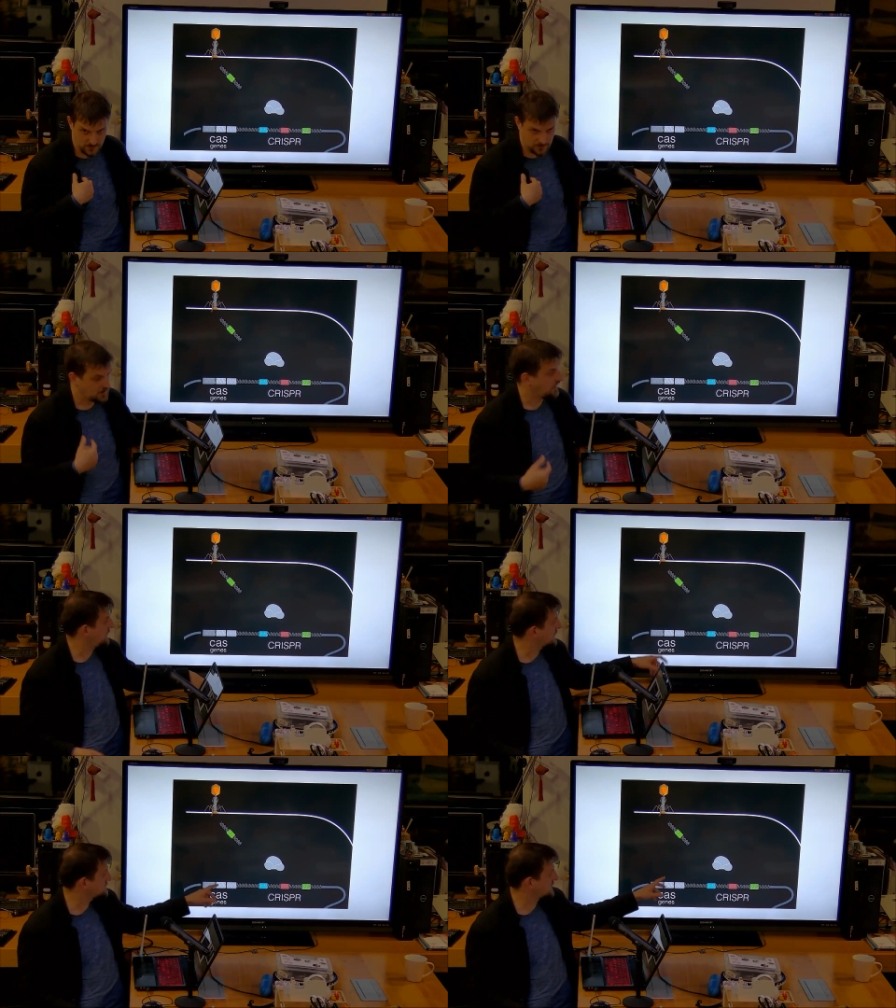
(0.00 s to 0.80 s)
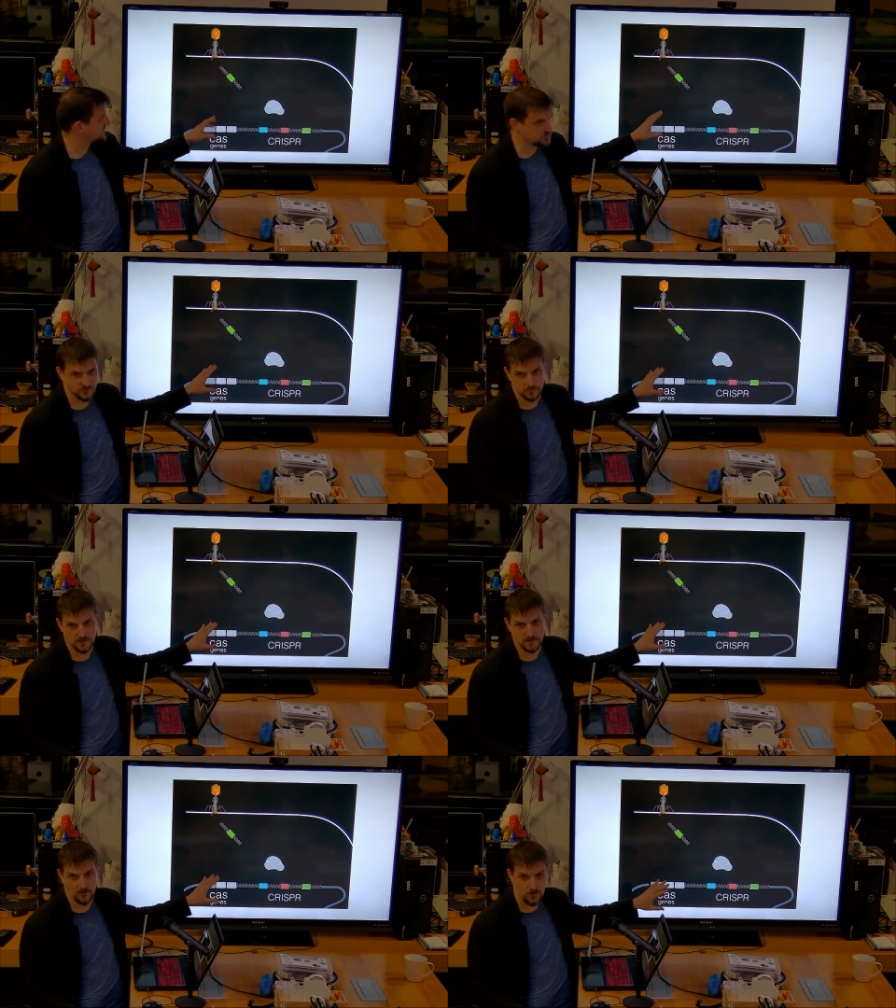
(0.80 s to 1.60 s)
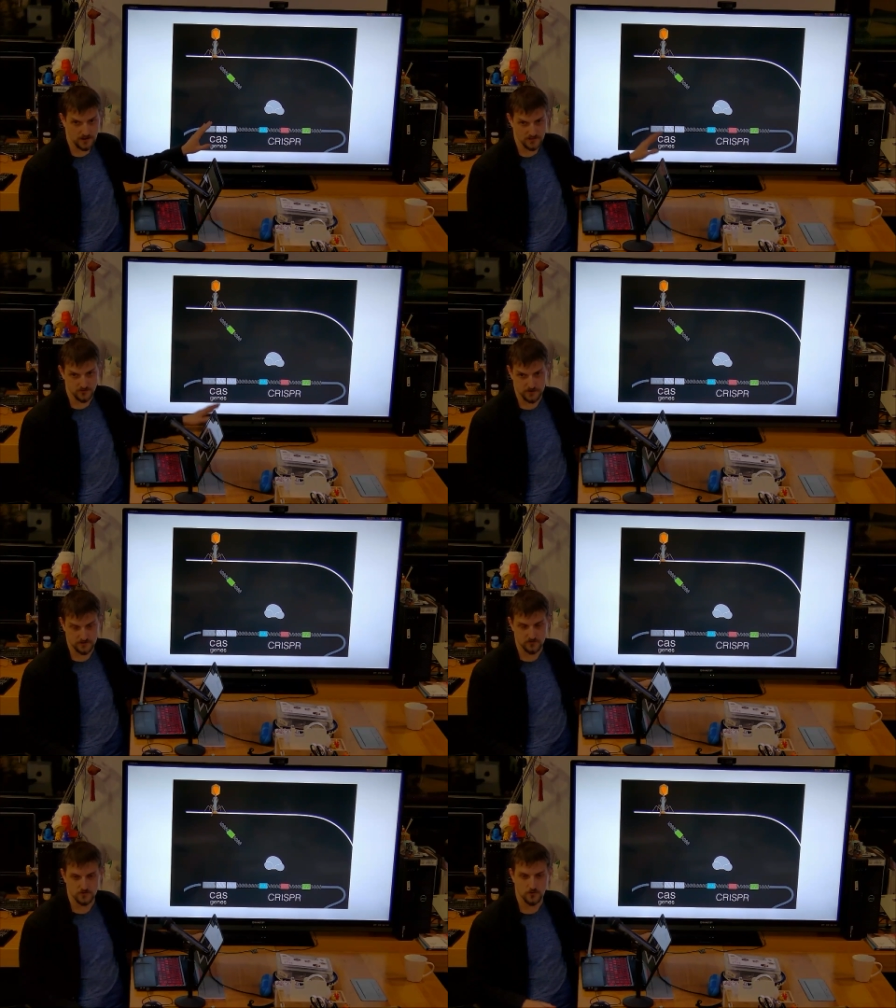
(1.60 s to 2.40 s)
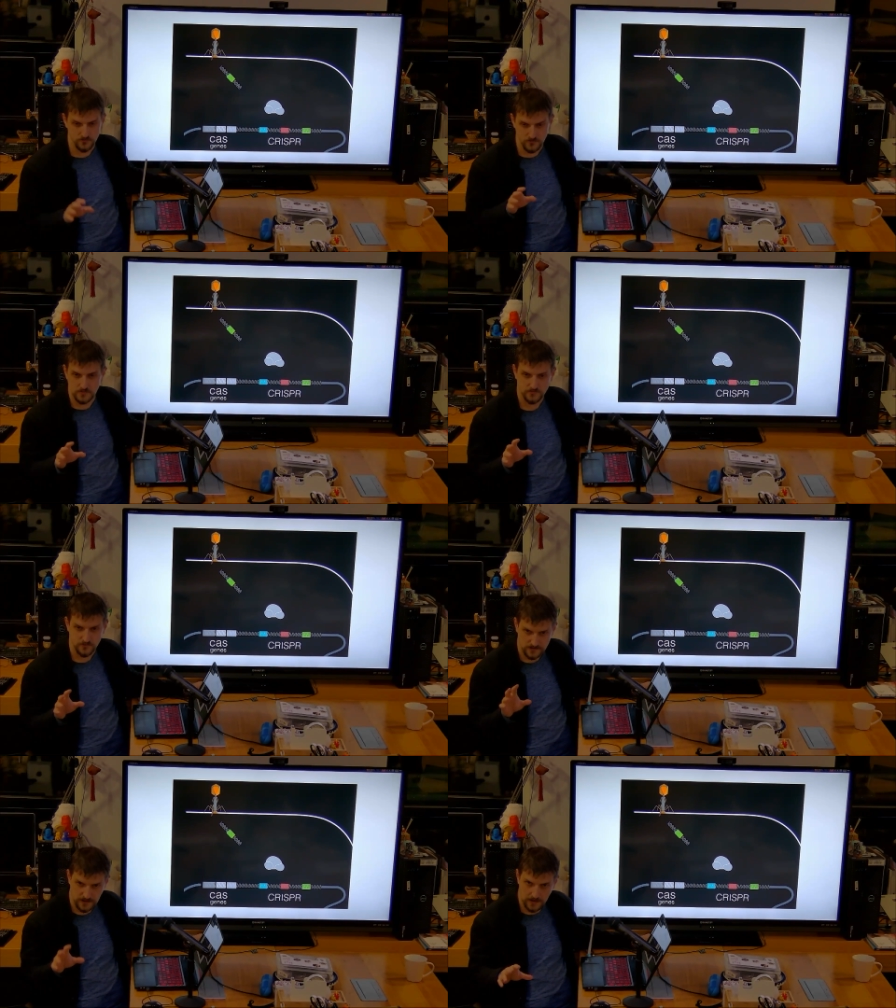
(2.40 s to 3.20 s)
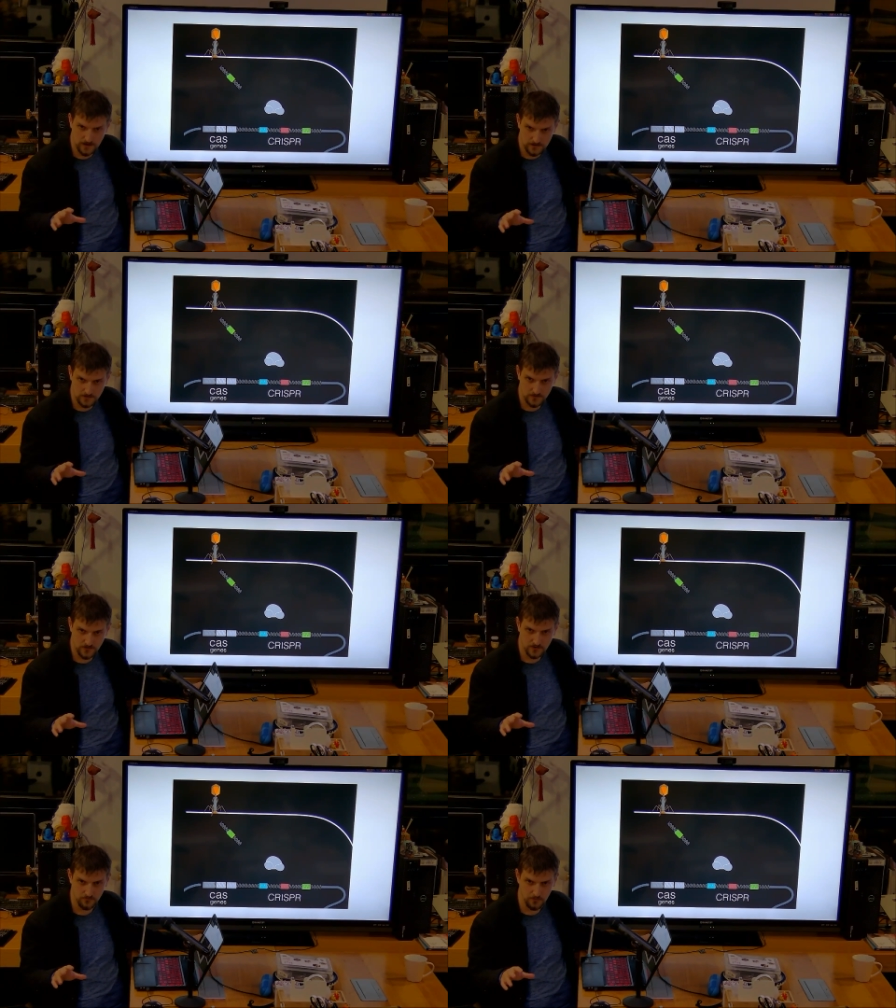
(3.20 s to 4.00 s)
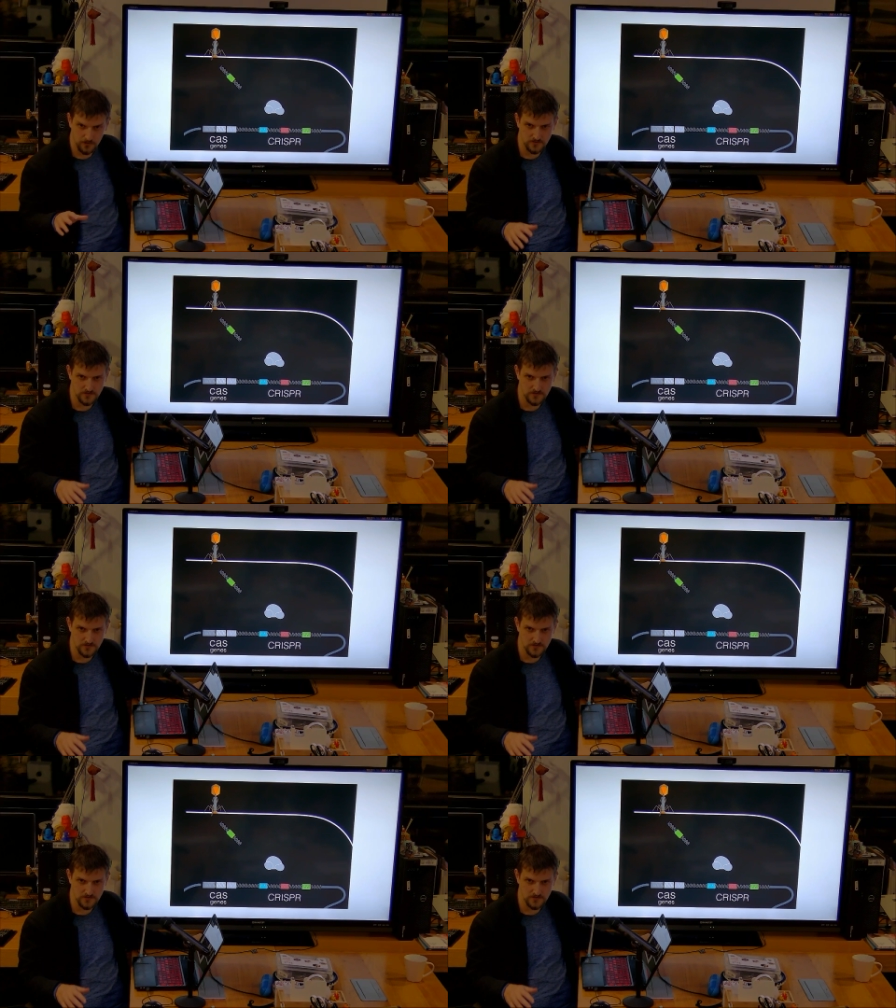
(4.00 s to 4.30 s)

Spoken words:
like I was saying, this is something in all kinds of bacteria and also in this archaea set of species,